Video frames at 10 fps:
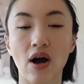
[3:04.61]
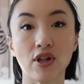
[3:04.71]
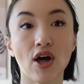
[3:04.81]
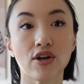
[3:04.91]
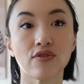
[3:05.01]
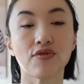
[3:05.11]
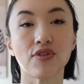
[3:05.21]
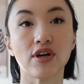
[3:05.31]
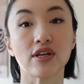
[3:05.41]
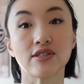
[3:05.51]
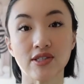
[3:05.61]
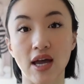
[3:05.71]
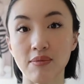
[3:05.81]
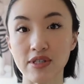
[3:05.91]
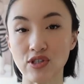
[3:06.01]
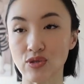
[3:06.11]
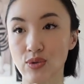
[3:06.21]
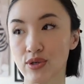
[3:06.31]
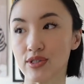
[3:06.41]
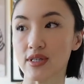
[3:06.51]
A lot of the consignment
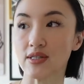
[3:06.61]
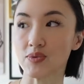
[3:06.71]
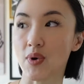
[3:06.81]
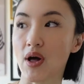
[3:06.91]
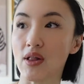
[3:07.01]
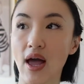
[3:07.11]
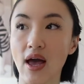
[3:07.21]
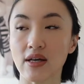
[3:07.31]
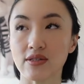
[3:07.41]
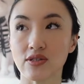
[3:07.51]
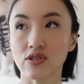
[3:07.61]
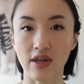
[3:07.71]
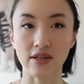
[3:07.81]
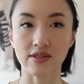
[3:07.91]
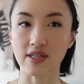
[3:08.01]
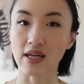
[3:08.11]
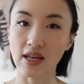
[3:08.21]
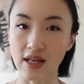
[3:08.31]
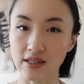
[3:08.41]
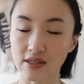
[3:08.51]
stores as well as then
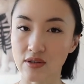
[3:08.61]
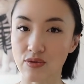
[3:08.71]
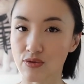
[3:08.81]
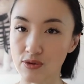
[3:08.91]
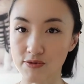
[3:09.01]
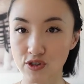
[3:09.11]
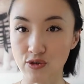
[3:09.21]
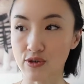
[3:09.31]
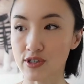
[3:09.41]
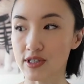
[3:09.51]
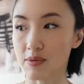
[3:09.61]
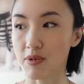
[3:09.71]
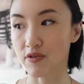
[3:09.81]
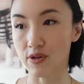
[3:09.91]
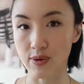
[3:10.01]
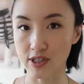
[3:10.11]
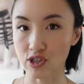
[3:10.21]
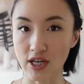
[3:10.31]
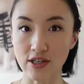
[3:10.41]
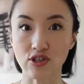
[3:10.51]
secondhand thrift stores like Buffalo
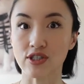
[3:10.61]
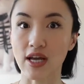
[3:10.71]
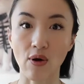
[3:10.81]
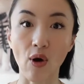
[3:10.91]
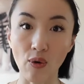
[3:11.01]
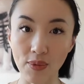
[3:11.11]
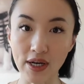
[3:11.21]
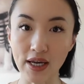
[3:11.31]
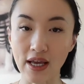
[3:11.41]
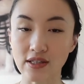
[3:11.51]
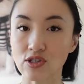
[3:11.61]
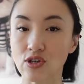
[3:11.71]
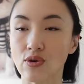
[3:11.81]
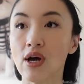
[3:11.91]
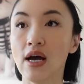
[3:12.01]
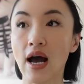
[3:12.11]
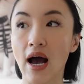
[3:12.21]
Exchange are now open again, so